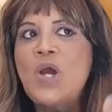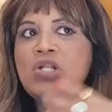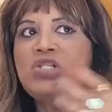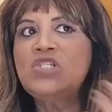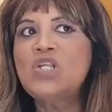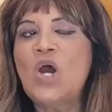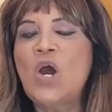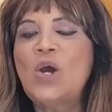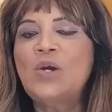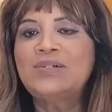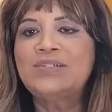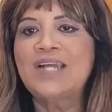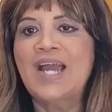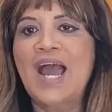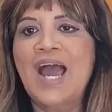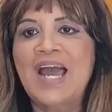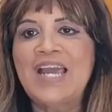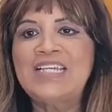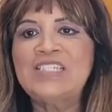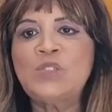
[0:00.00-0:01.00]
know,
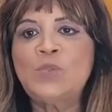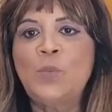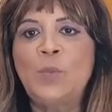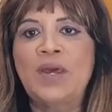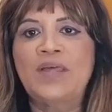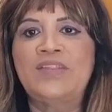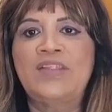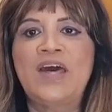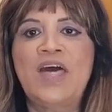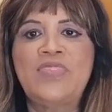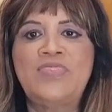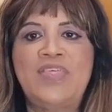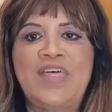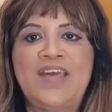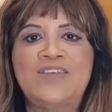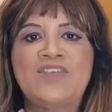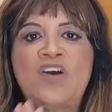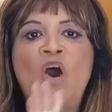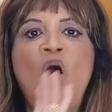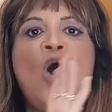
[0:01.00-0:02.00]
guys, whether they
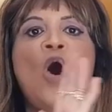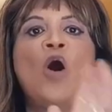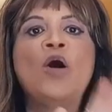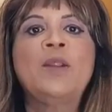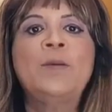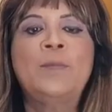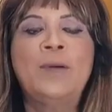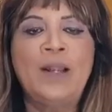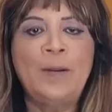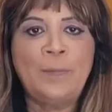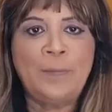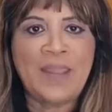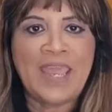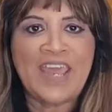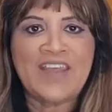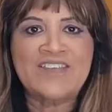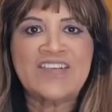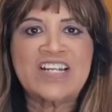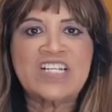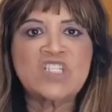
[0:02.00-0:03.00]
were horrible
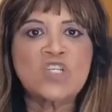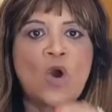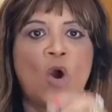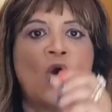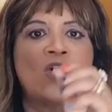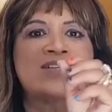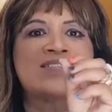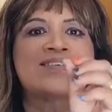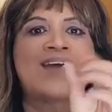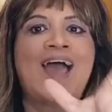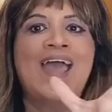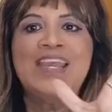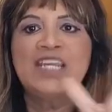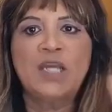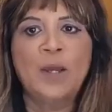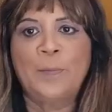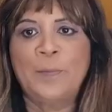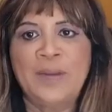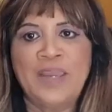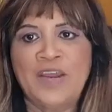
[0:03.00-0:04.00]
parents or
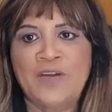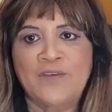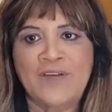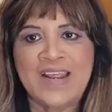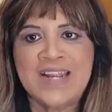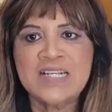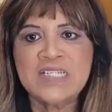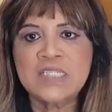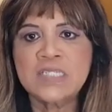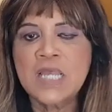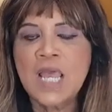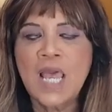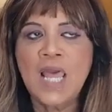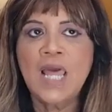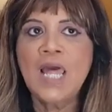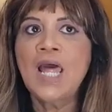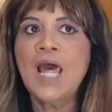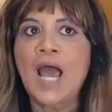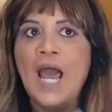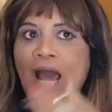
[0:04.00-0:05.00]
tiger parents.
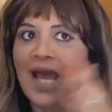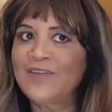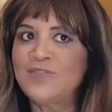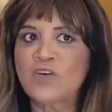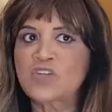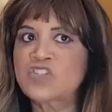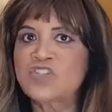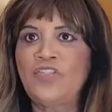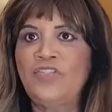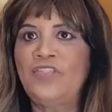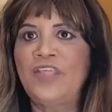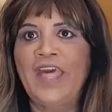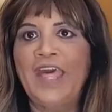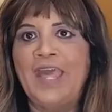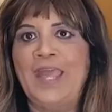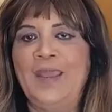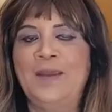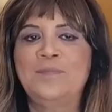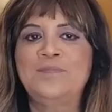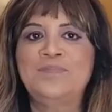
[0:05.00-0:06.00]
I wasn't
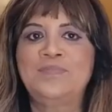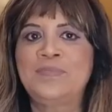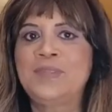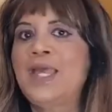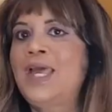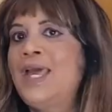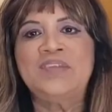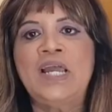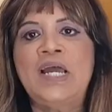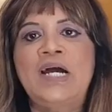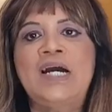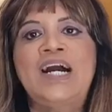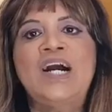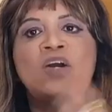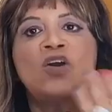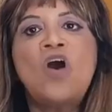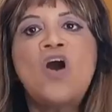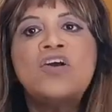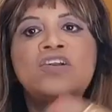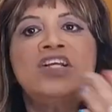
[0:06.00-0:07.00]
there.
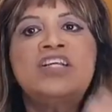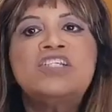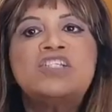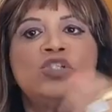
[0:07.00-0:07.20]
According